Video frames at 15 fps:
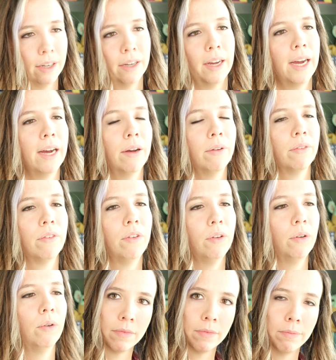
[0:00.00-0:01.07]
how
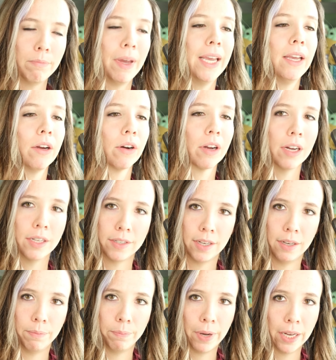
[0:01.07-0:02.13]
to make your
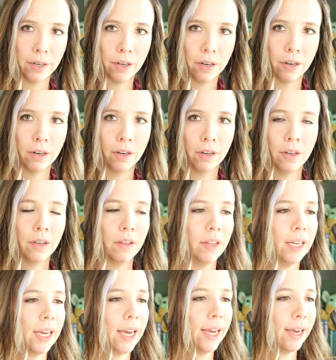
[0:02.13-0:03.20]
content better,
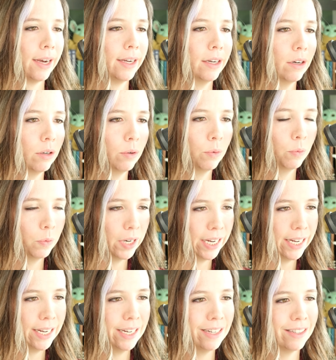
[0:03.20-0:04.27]
the AIO way.